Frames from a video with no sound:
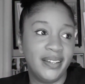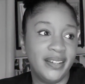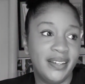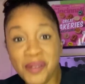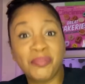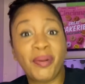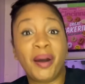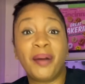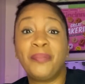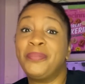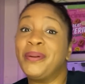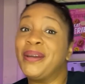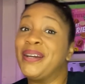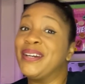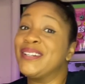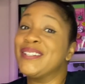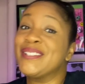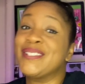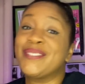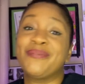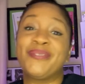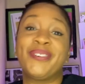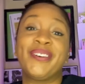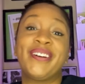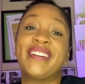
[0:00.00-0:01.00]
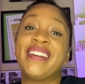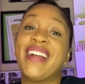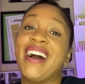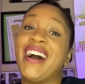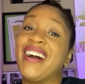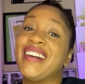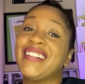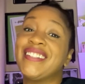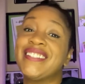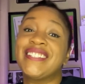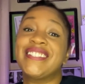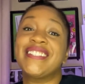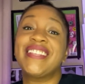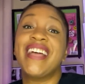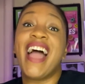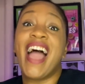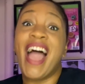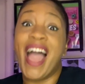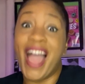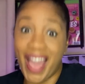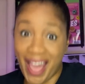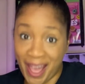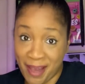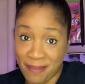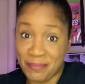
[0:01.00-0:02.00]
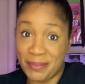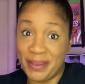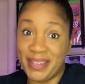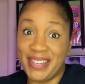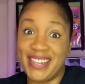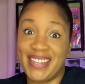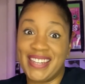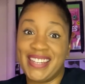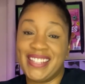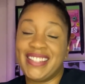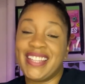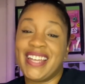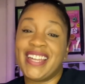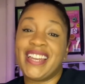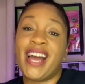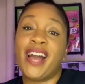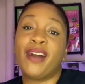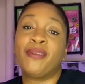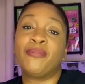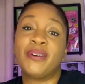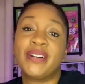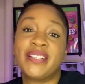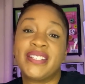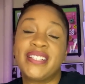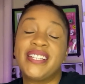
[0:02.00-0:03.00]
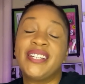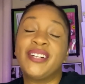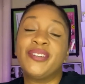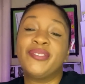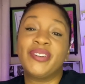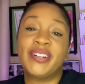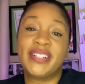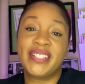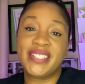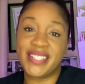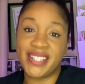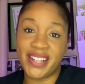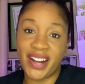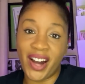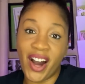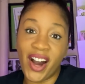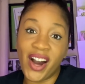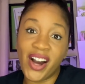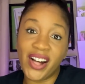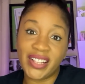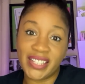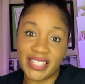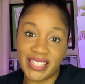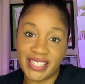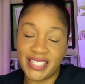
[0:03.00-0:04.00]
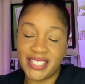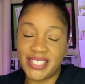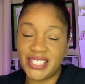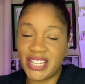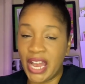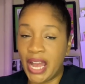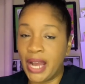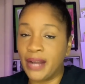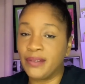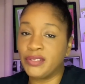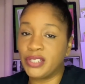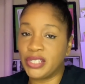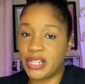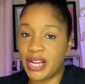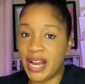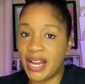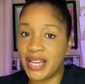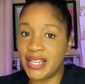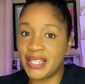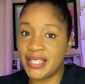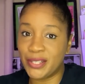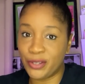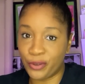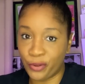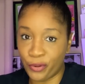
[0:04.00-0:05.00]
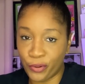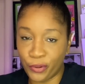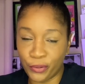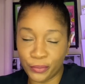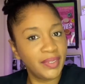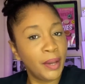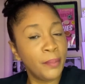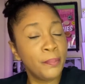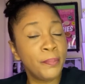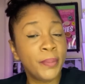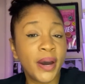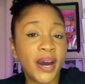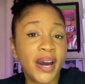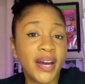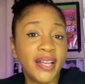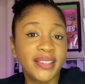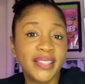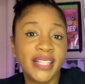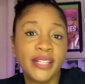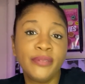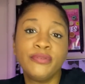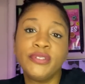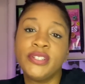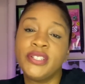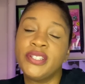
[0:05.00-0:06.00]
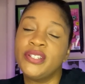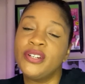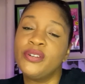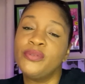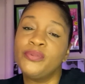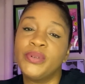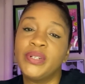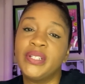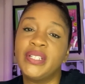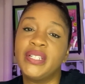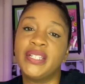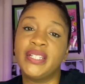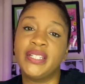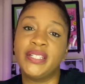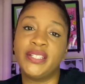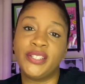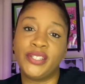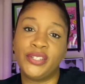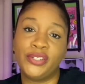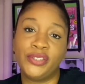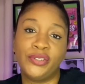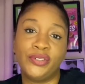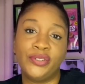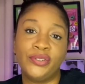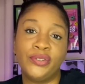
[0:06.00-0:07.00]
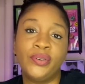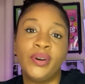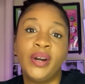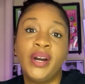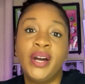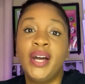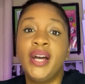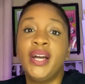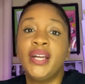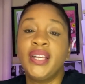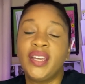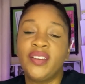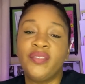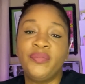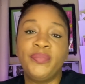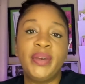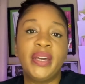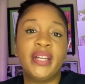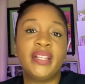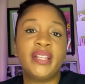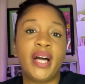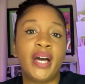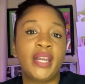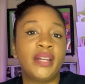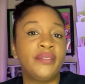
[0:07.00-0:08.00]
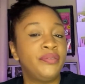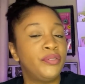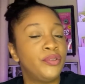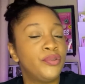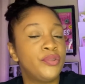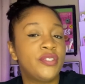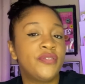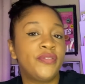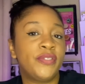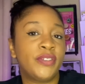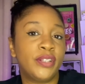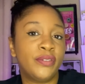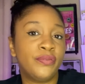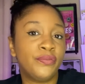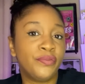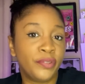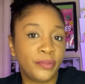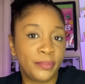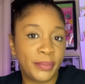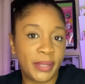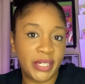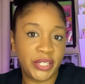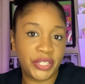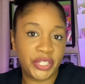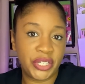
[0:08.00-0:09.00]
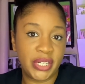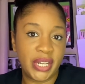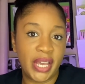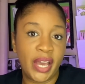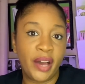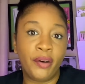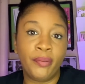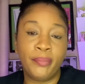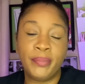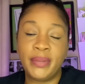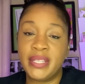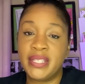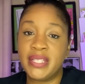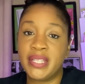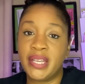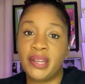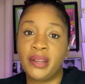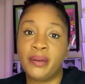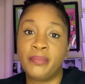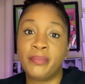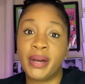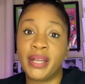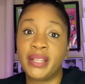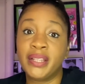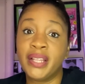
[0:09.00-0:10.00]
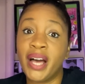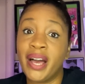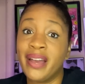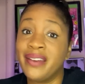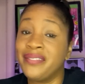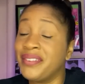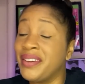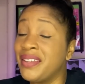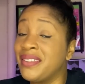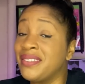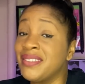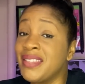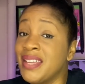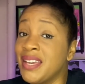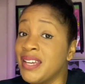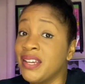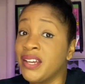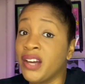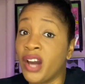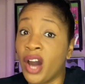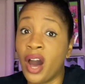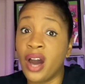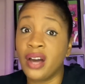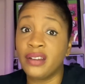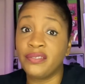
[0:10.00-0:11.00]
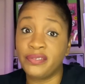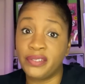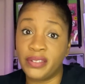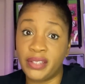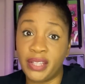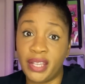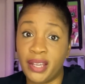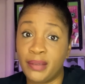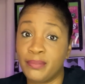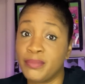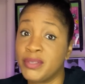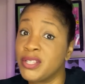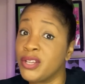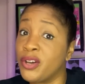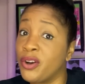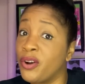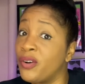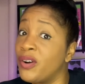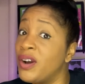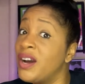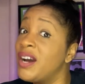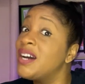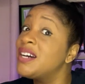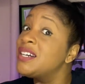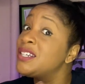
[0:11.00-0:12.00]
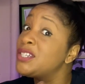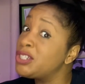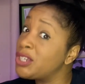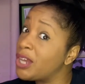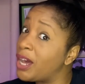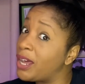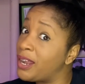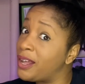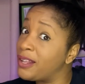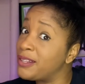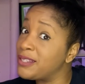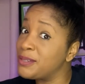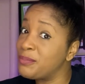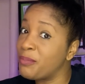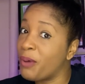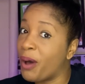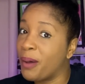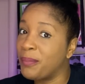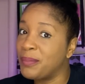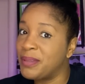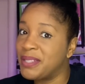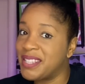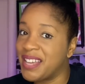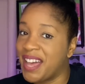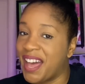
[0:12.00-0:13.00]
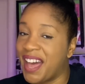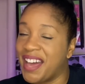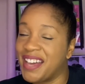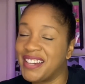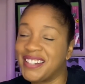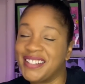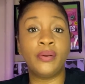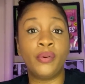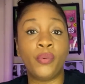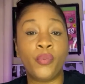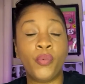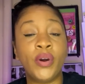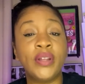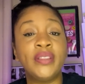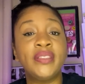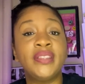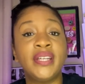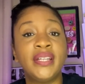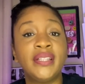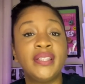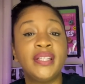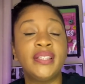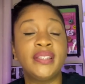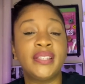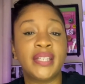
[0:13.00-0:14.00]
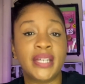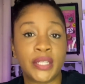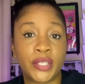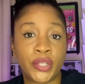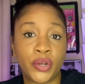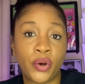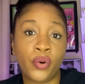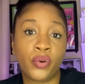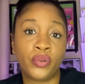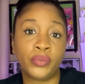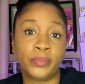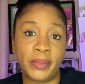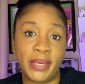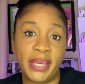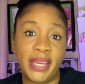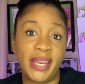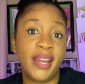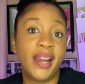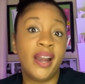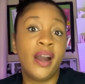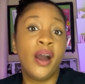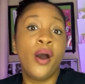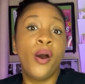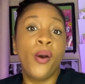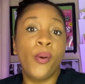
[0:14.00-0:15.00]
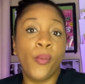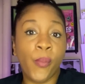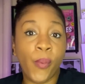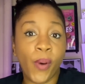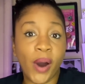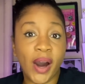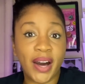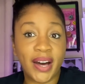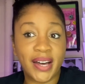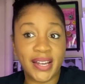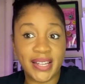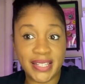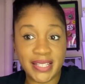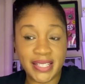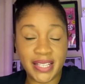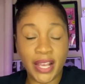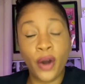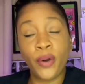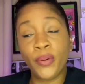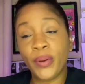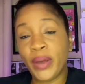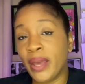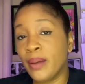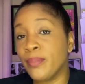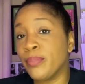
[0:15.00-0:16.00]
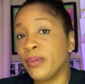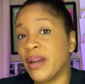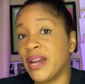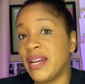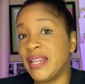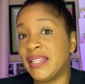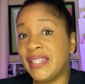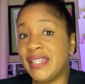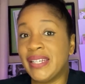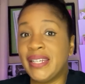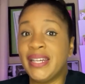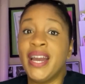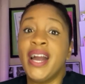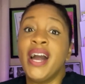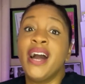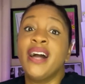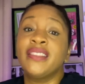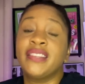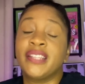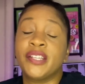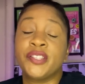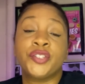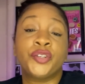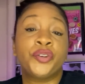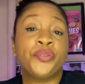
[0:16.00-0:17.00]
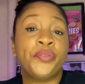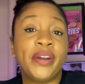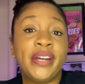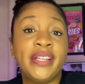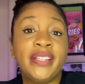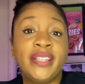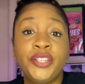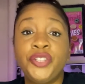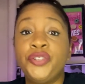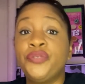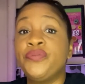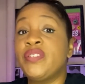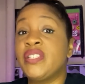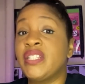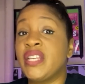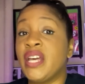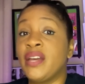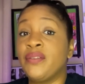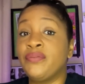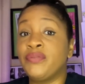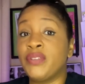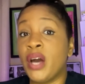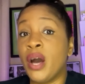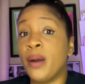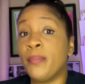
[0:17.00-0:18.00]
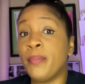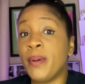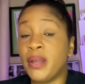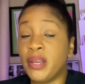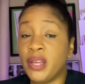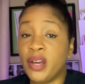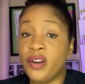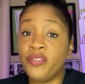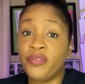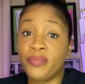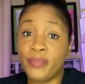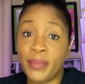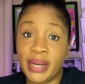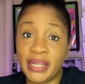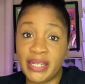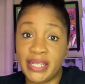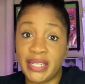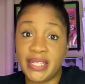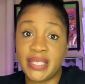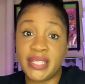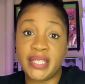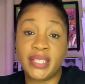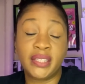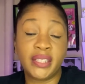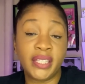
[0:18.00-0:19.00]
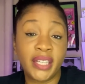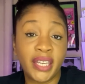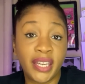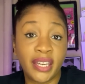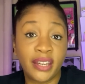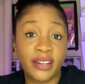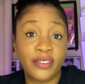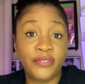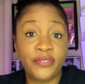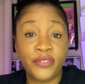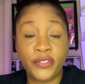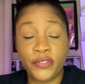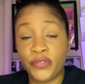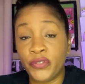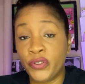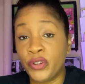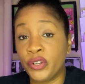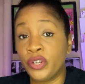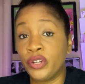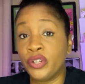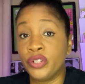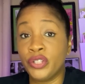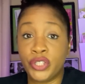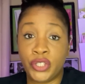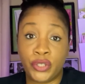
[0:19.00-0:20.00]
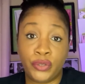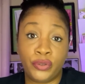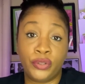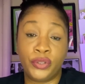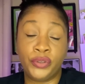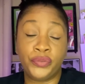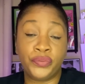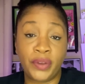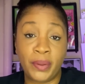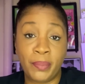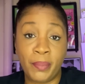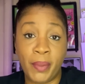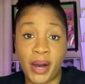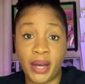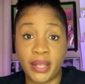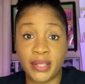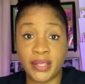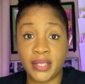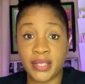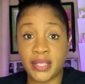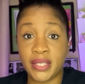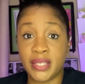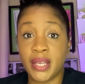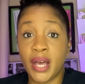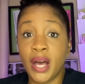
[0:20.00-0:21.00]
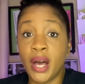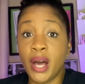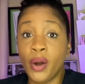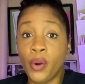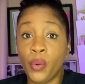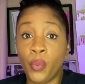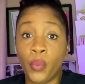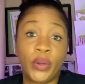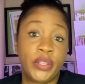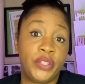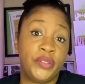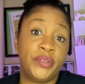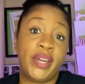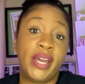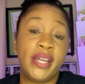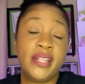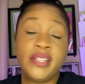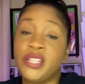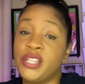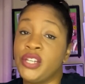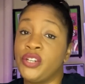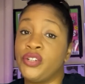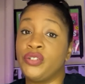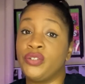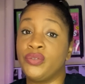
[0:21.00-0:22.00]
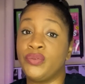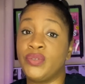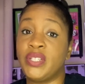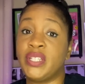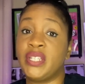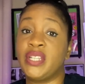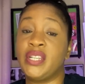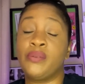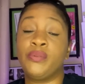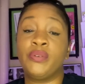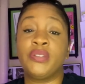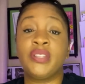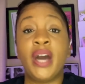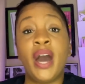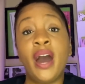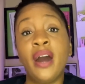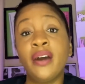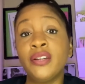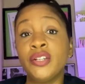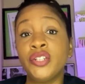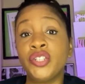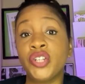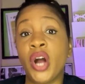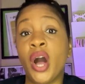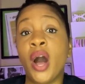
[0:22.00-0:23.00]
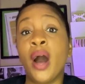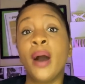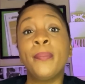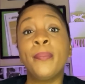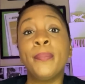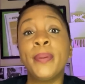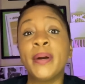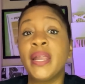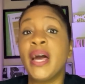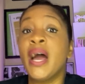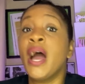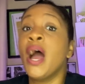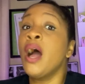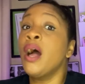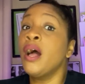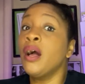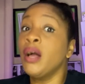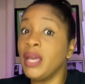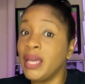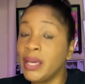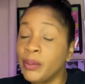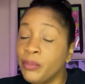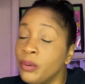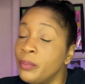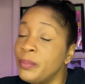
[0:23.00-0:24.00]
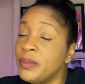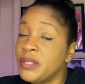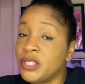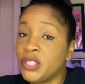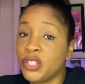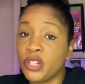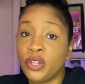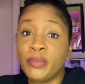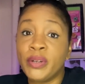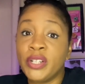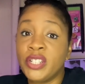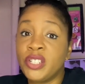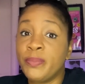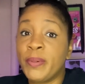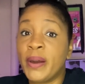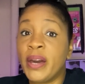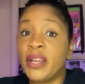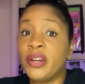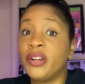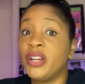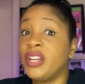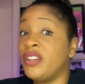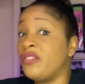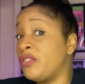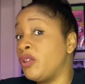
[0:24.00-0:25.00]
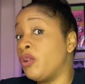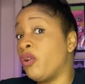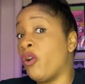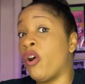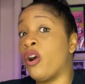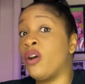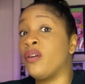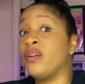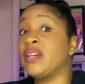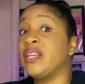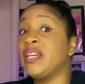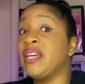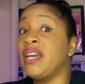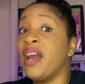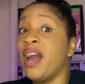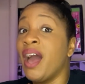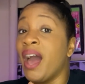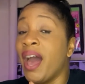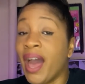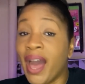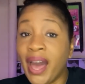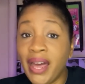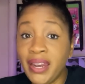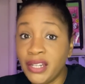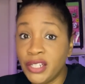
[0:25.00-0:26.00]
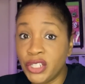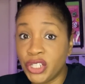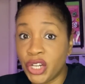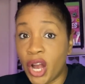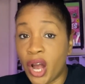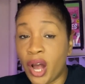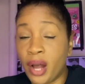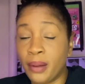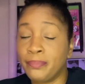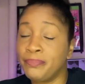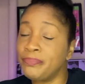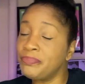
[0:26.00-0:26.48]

My parents were not happy that I wasn't going to college after high school, but they were still willing to give me a lot of useful information to help me set up my life, and thank God for them. So shout out to mom and dad. One thing that they told me was, okay, Brandy, that's great that you've saved up enough money to live for 2 to 3 months when you get to your new city without a job, but it would be so much better if you already had a job.